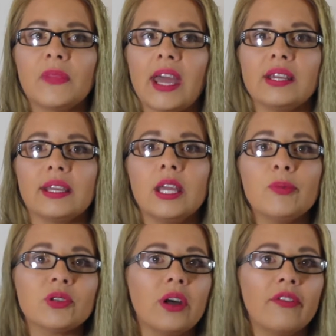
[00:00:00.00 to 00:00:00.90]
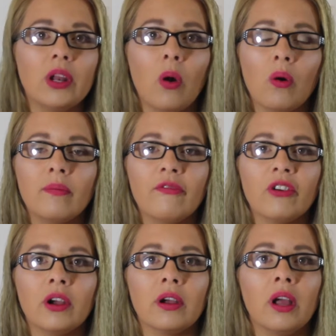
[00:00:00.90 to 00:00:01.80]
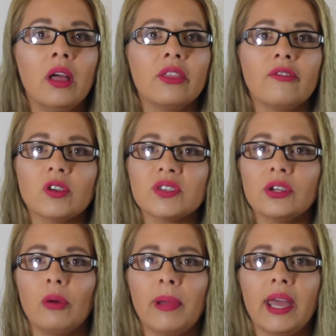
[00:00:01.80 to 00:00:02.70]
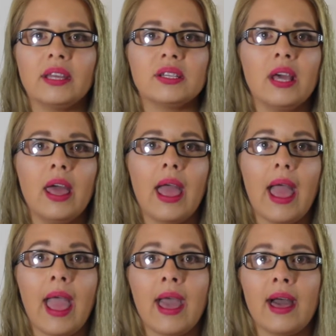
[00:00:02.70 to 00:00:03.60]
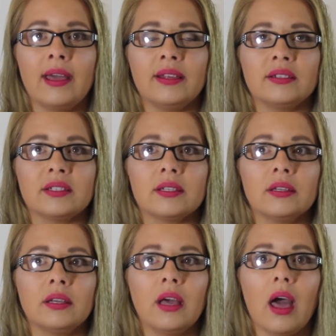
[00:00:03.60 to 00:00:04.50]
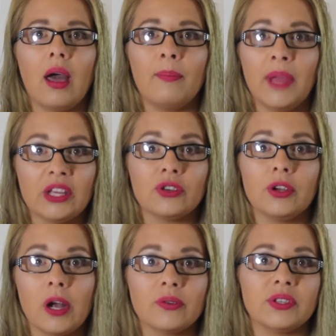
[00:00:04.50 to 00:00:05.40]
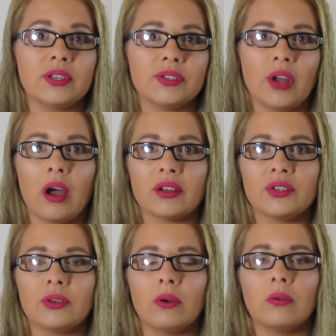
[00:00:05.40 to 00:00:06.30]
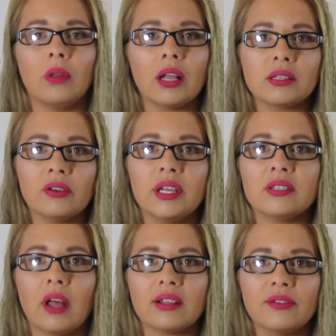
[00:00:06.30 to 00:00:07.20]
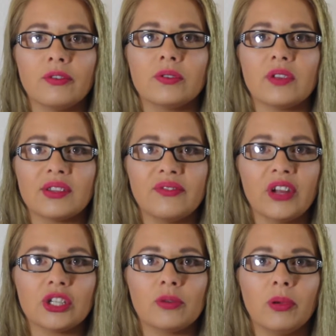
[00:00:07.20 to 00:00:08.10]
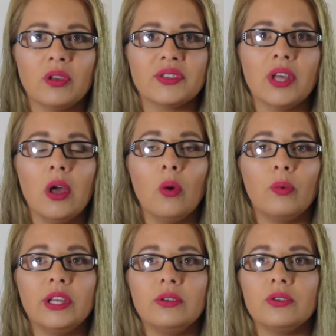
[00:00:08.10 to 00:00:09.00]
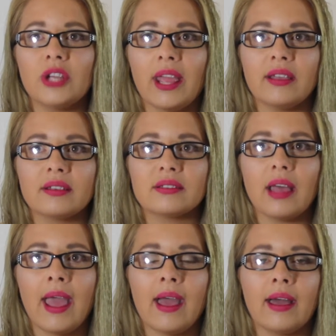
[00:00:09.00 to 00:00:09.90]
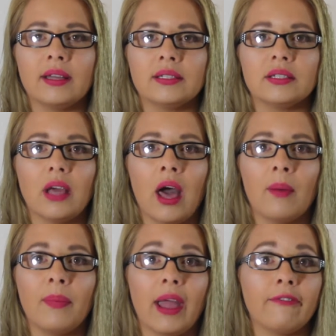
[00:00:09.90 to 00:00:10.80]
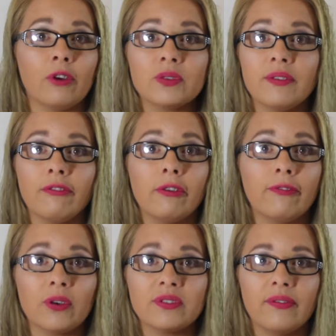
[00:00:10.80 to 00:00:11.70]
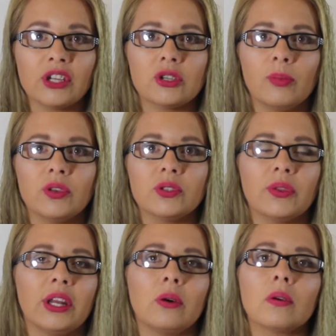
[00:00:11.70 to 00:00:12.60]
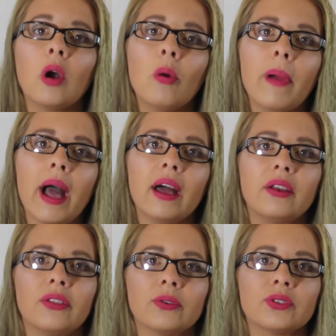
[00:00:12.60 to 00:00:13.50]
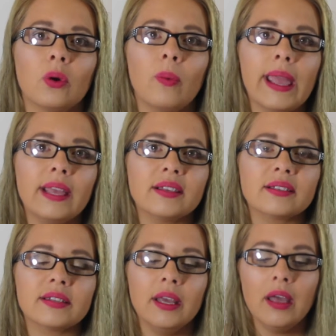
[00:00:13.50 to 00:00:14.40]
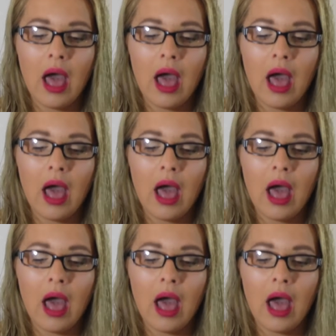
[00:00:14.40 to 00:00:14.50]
kind of keep yourself at home for the first little bit and make sure your house is stocked. So lots of greens, lots of fruits, lots of vegetables. We do shakes and buy frozen fruit, frozen vegetables, so they don't go bad. There's no waste.